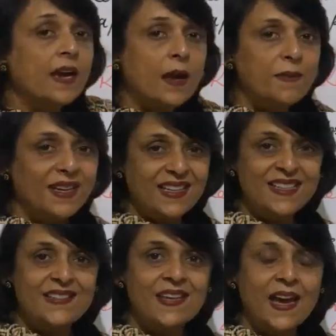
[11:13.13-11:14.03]
Coming
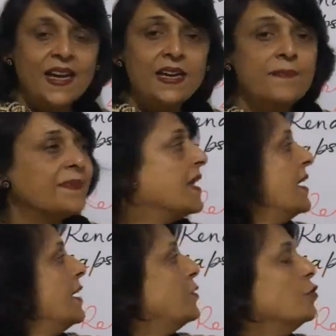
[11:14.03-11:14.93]
inside,
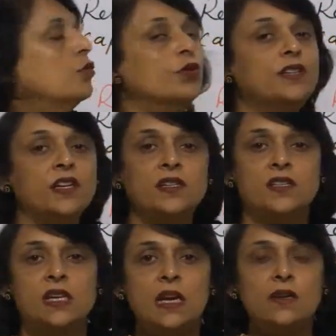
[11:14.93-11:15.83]
two
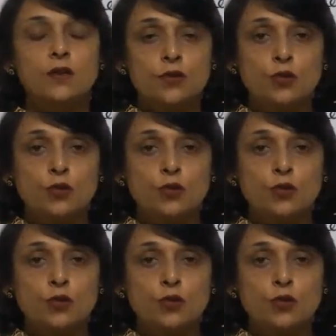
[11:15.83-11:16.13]
distinct